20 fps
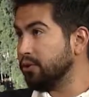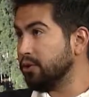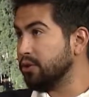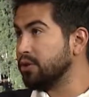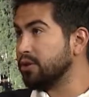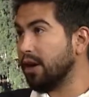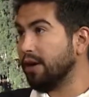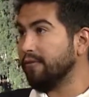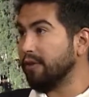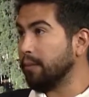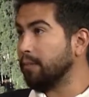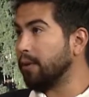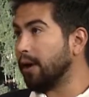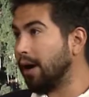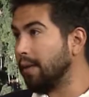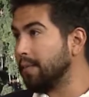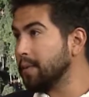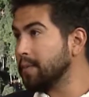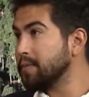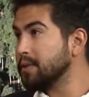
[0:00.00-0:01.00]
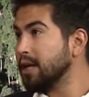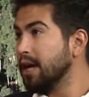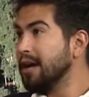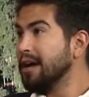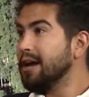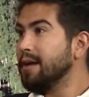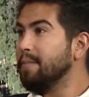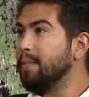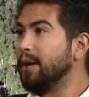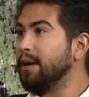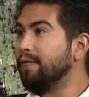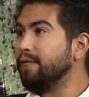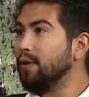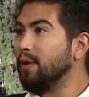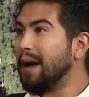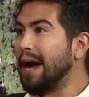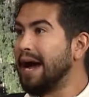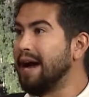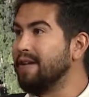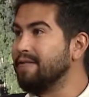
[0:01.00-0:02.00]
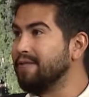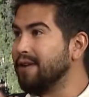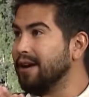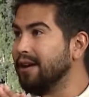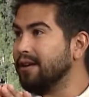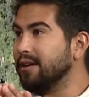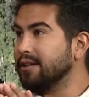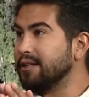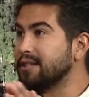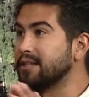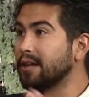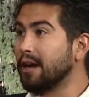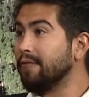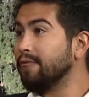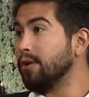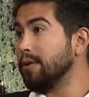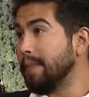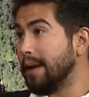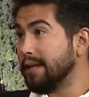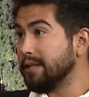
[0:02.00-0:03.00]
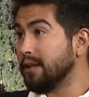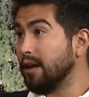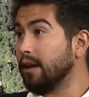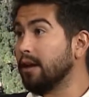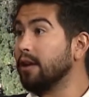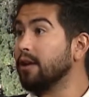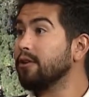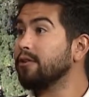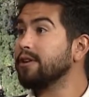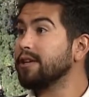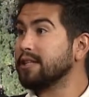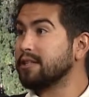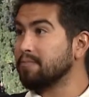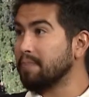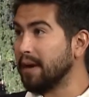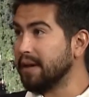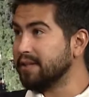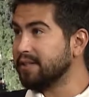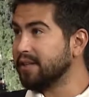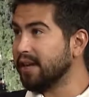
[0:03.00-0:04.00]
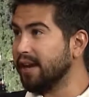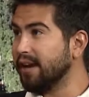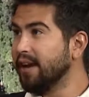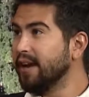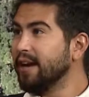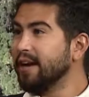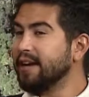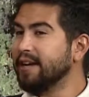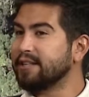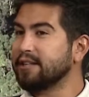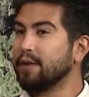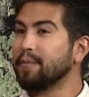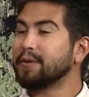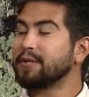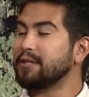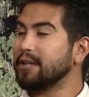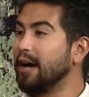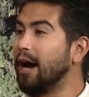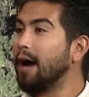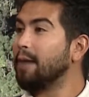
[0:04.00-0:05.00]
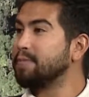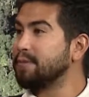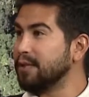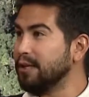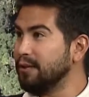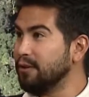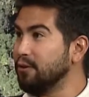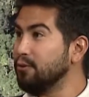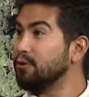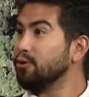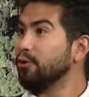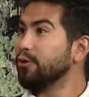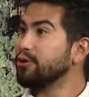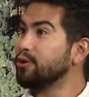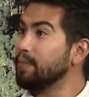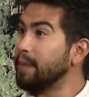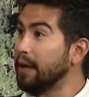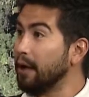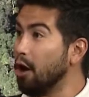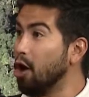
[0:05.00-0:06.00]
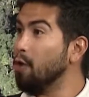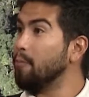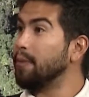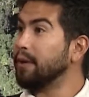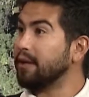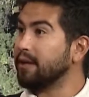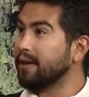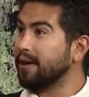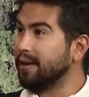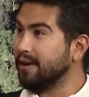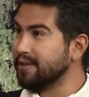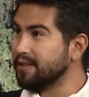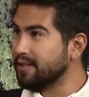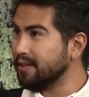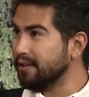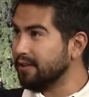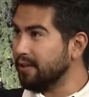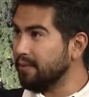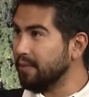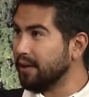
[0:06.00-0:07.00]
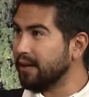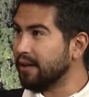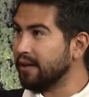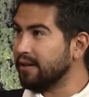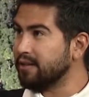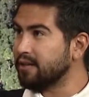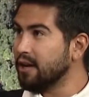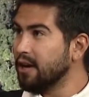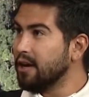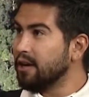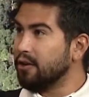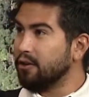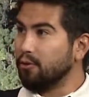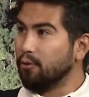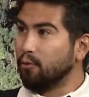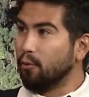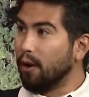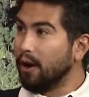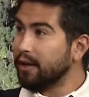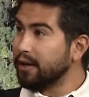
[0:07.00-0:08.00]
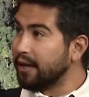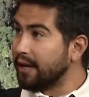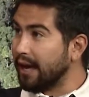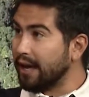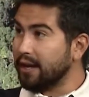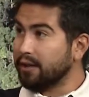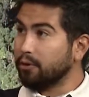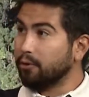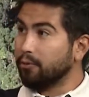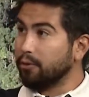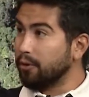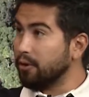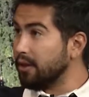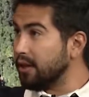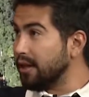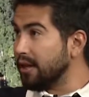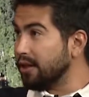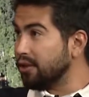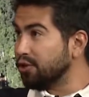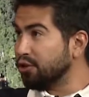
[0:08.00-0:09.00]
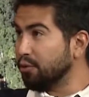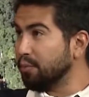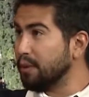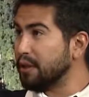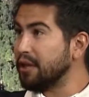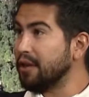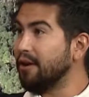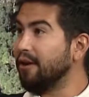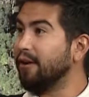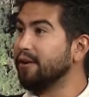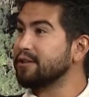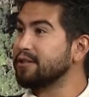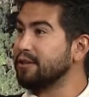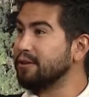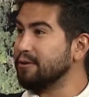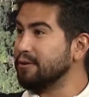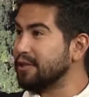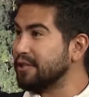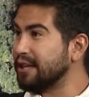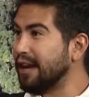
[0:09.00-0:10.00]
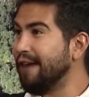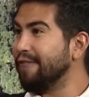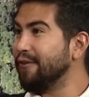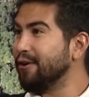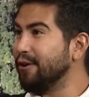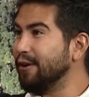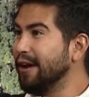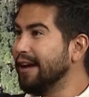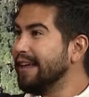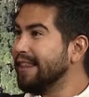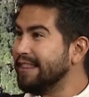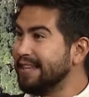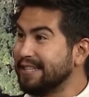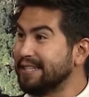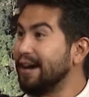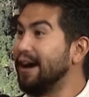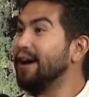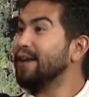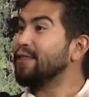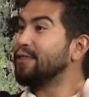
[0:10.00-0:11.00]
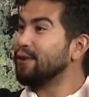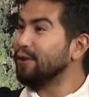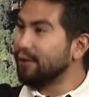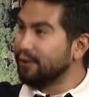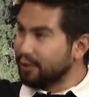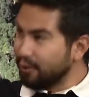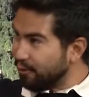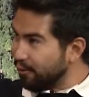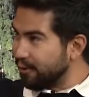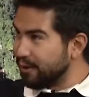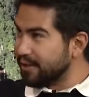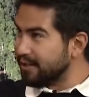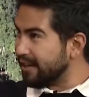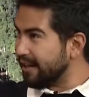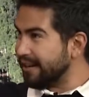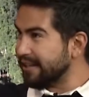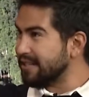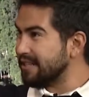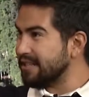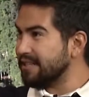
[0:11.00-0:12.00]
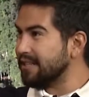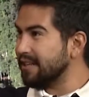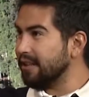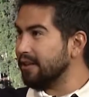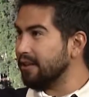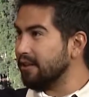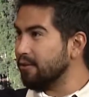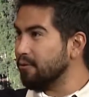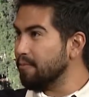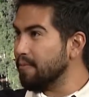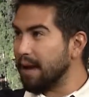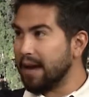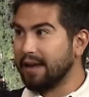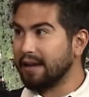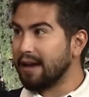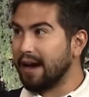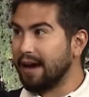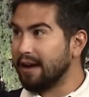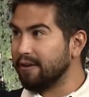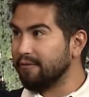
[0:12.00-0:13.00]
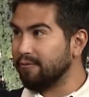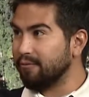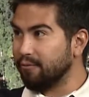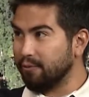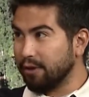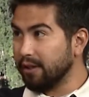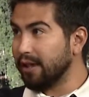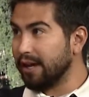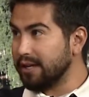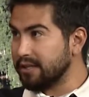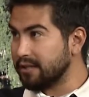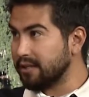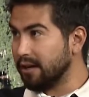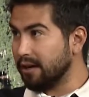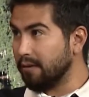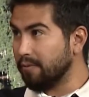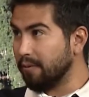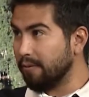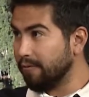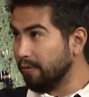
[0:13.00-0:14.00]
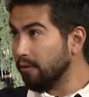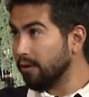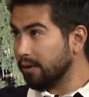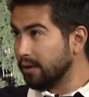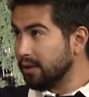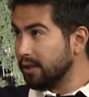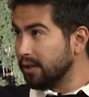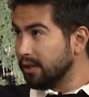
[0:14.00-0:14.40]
to solving problems. But if you have a, a, discovery mindset, a curious mindset, it's almost the opposite. New doors are being opened constantly because you, one, get at the root of the issue, but then also you discover these other doors that existed that you may not have realized there before.